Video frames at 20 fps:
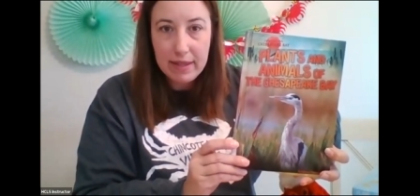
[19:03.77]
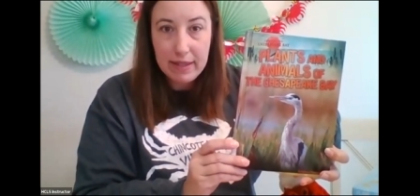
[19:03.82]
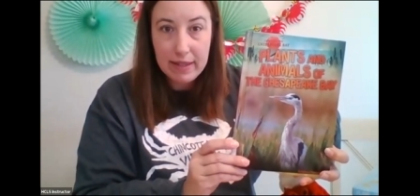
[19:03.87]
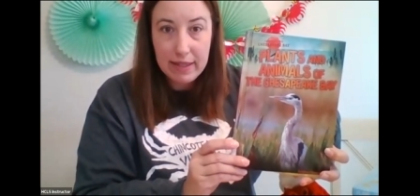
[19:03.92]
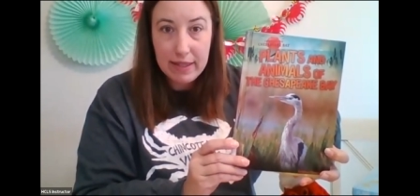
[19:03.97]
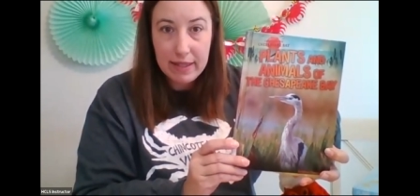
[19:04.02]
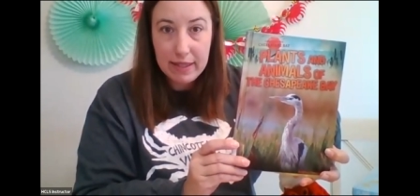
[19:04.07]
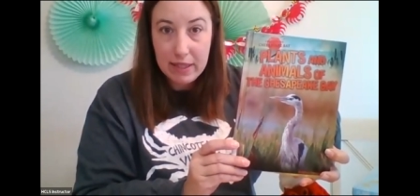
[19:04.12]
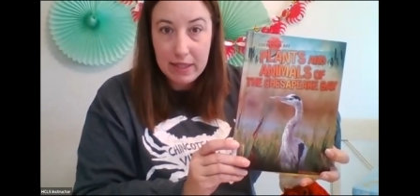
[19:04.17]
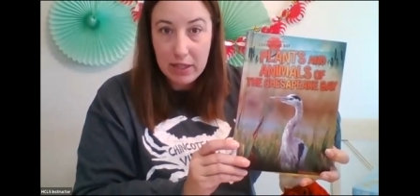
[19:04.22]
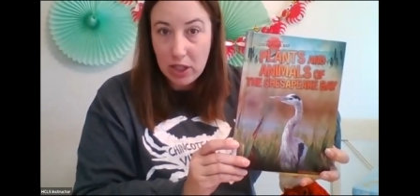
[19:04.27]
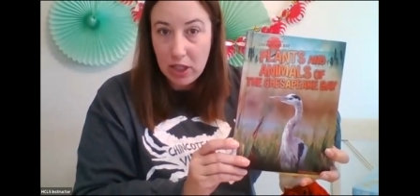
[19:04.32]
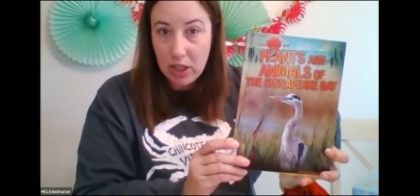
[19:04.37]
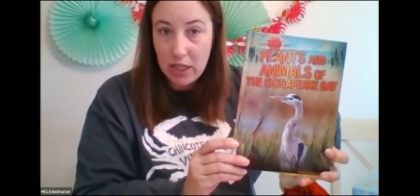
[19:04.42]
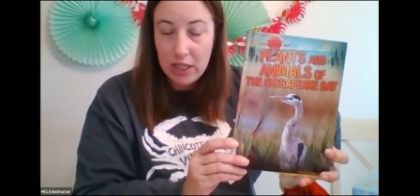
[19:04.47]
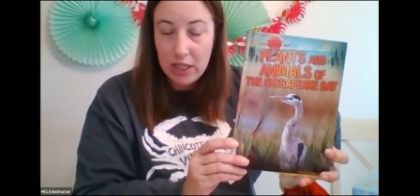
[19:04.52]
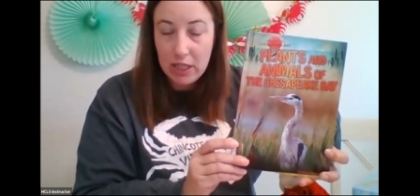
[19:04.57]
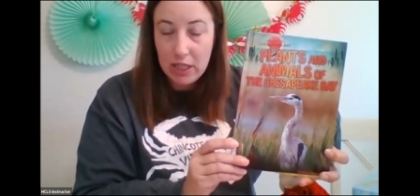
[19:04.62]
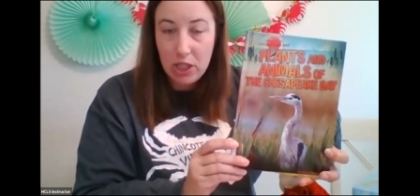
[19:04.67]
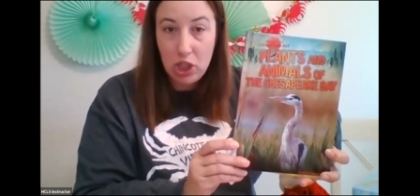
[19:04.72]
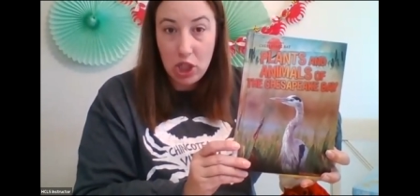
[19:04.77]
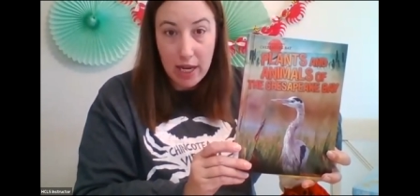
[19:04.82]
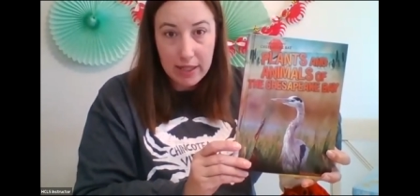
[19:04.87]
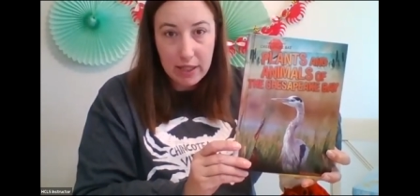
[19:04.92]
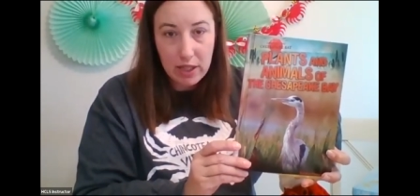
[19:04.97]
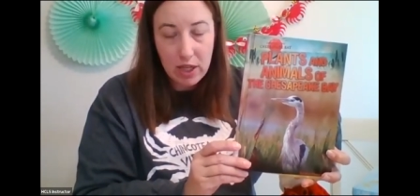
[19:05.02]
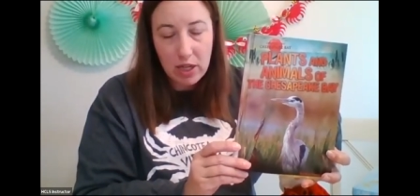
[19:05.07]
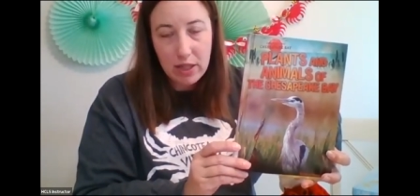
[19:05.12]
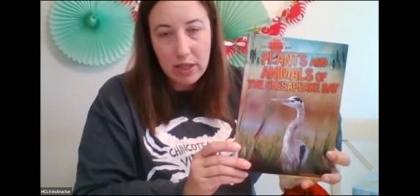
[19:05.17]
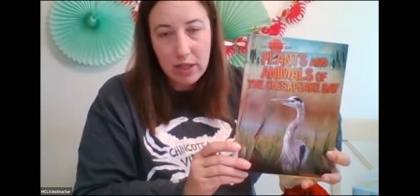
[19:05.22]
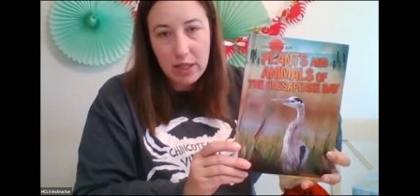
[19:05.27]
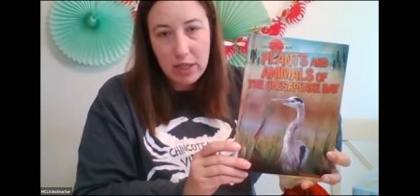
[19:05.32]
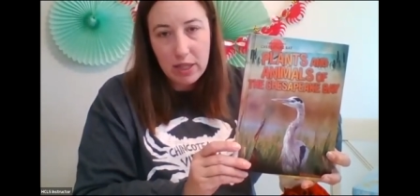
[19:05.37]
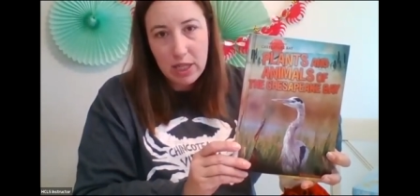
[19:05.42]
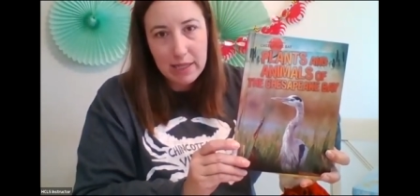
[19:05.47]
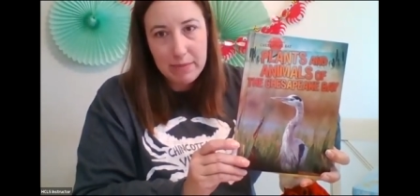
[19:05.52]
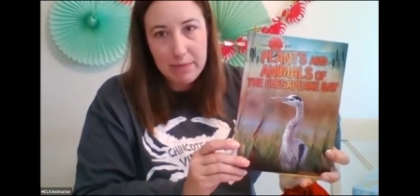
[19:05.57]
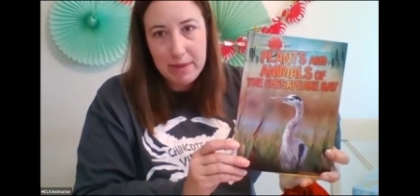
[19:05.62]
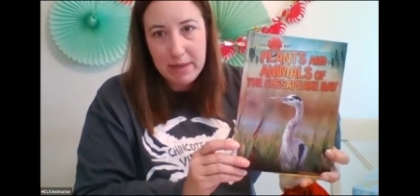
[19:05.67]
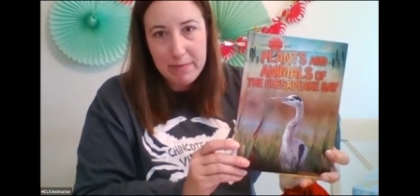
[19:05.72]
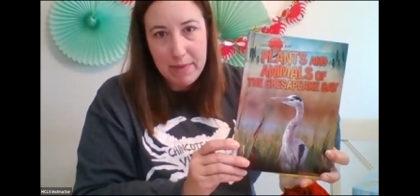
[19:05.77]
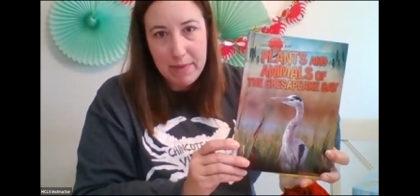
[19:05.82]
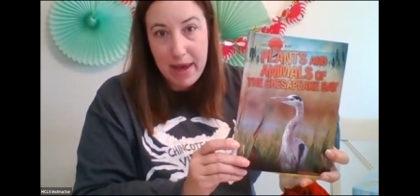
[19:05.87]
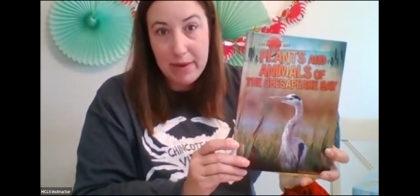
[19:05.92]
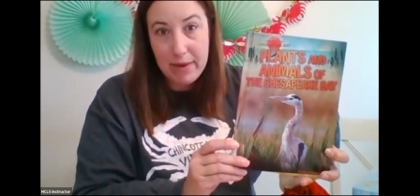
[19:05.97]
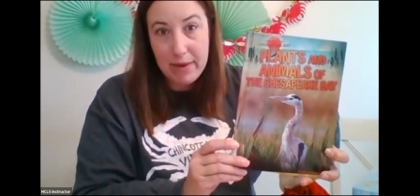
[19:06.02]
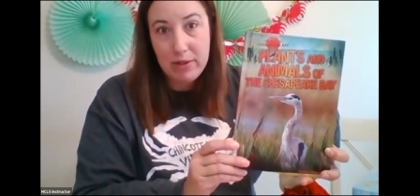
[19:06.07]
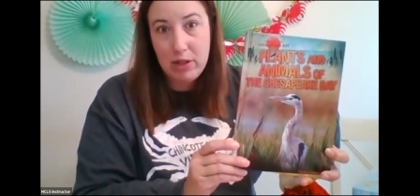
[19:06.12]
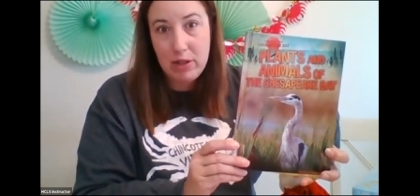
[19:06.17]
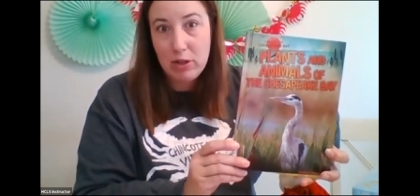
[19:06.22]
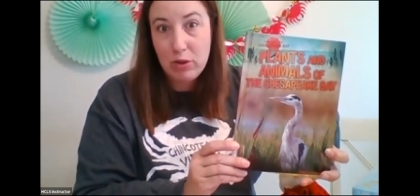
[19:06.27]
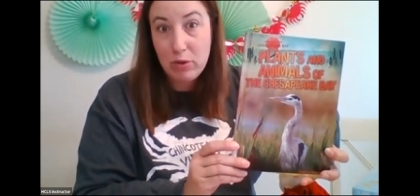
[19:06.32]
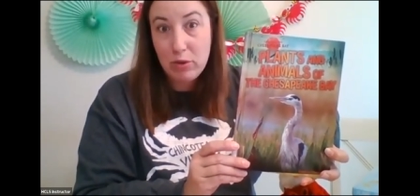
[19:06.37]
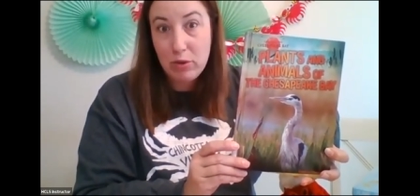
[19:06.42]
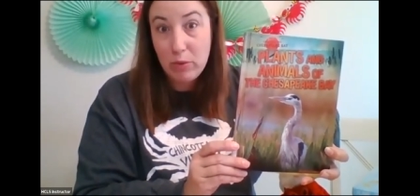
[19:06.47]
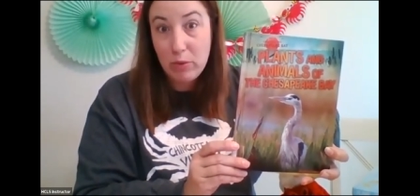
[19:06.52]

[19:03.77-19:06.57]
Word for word: this is a series just on the Chesapeake Bay, which